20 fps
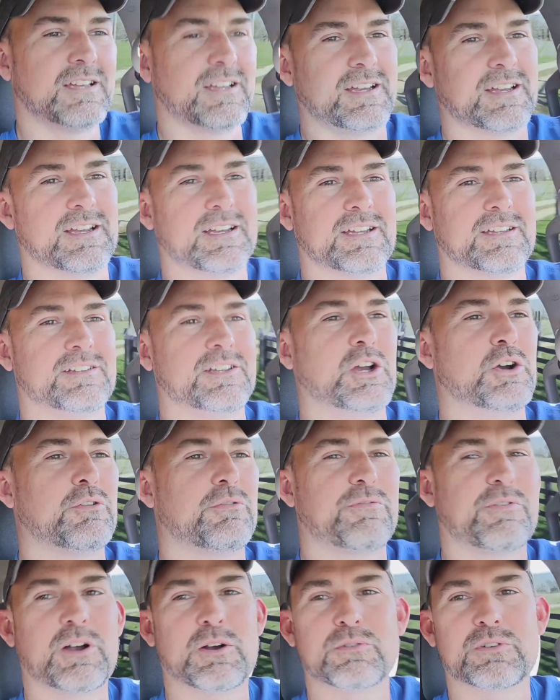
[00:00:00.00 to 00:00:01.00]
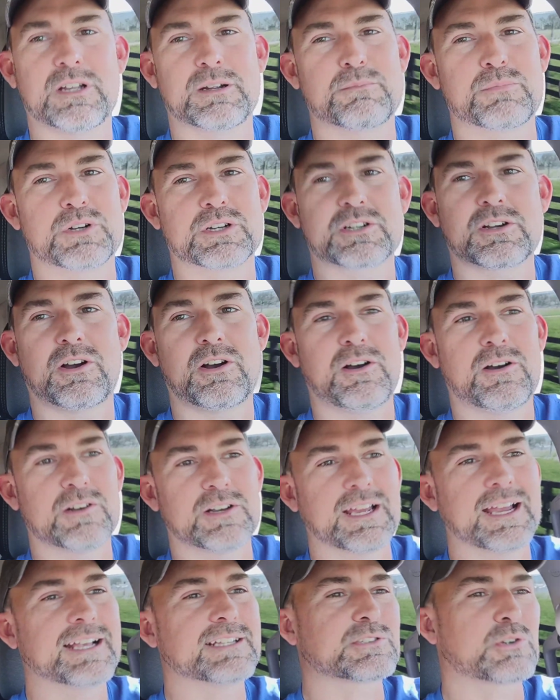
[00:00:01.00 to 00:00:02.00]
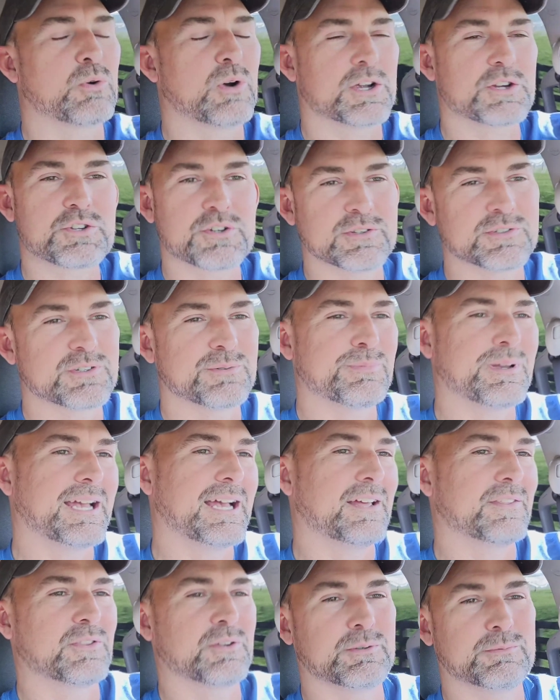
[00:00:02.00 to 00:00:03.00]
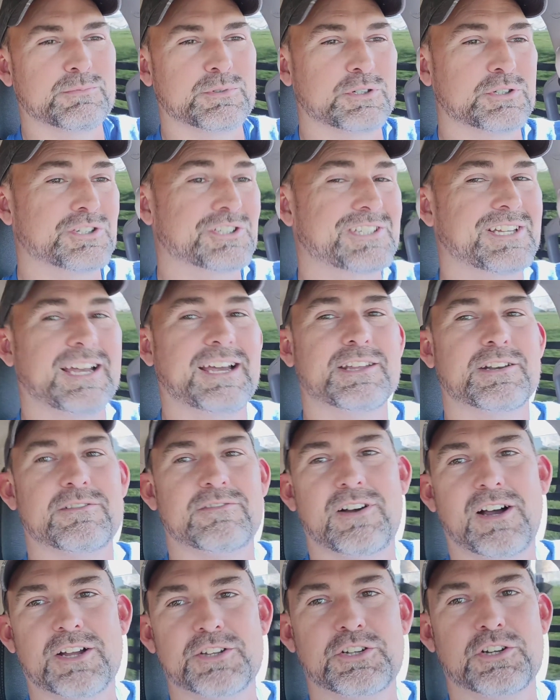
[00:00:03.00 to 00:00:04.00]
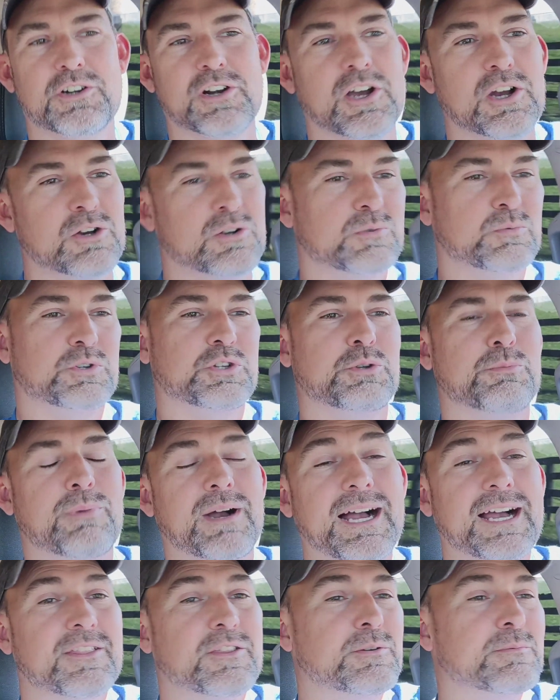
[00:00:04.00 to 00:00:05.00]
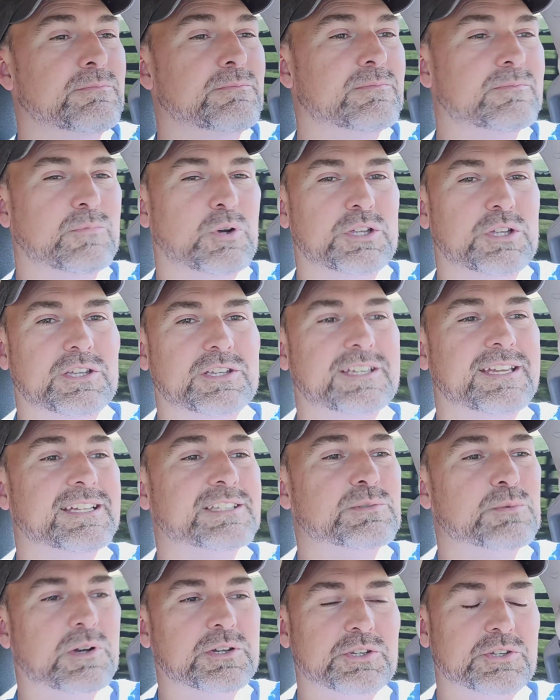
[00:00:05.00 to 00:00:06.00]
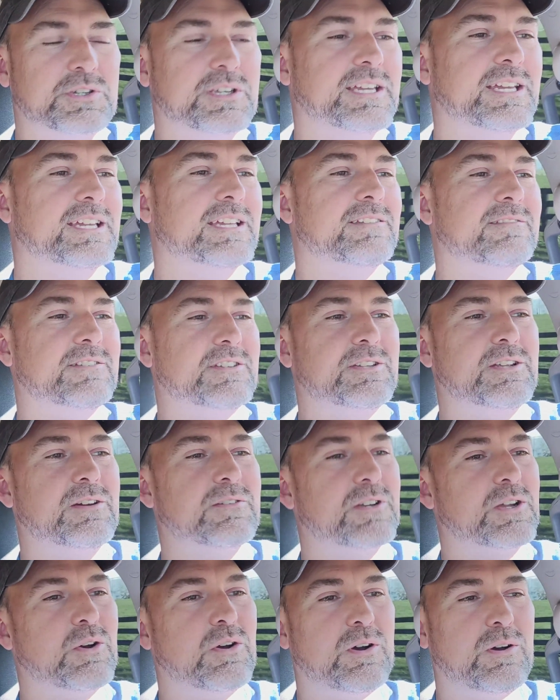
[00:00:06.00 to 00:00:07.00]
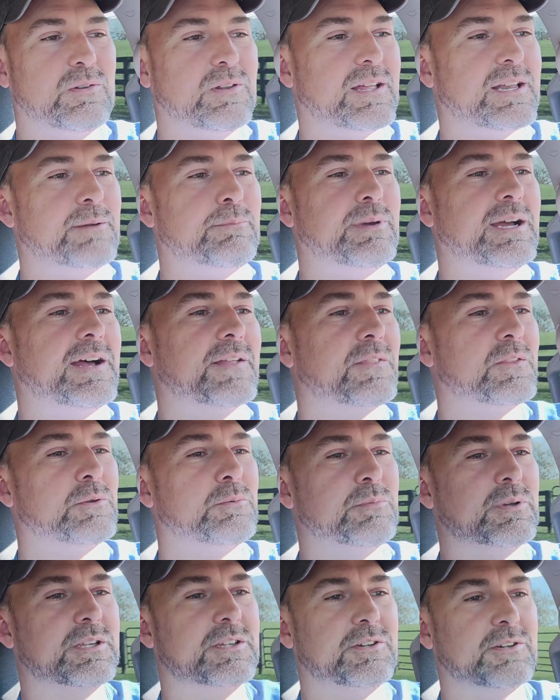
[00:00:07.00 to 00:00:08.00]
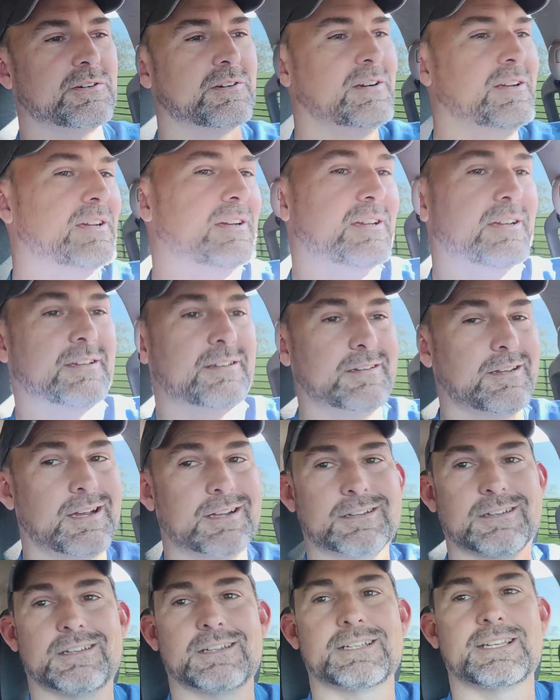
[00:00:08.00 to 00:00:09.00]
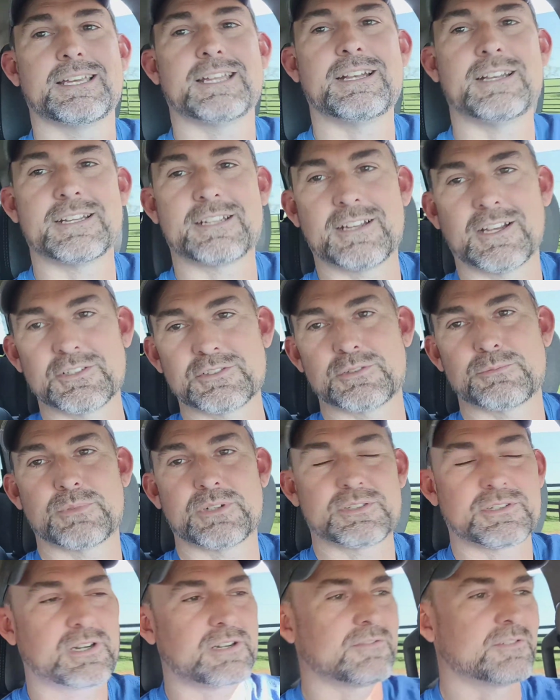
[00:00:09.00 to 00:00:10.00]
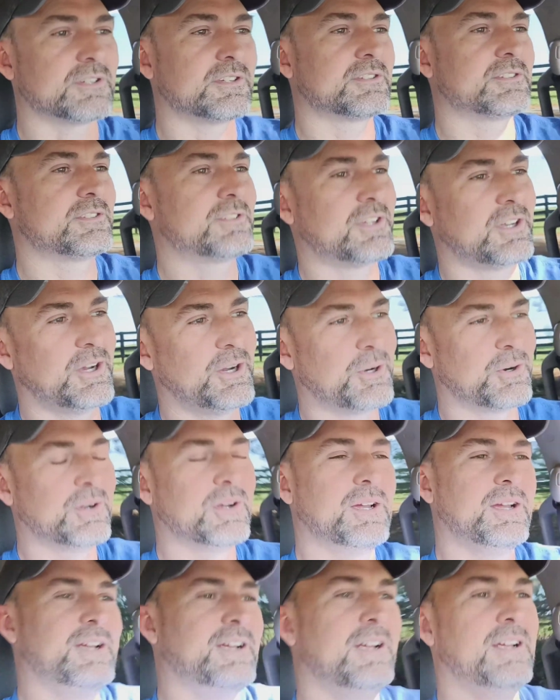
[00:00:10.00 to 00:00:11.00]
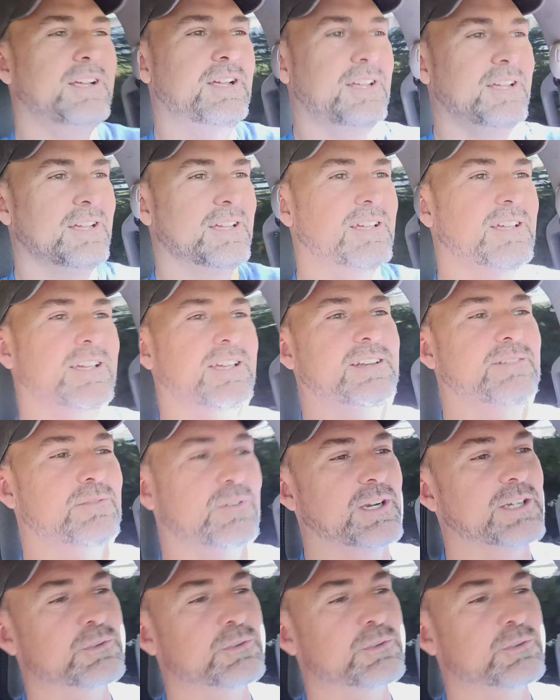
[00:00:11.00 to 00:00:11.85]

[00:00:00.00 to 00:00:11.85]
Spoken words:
no phone number to call to ask questions about them. You're just kind of on your own when you buy them. What you get's what you get. You don't know a whole lot about them, and you're not going to get any customer service. So in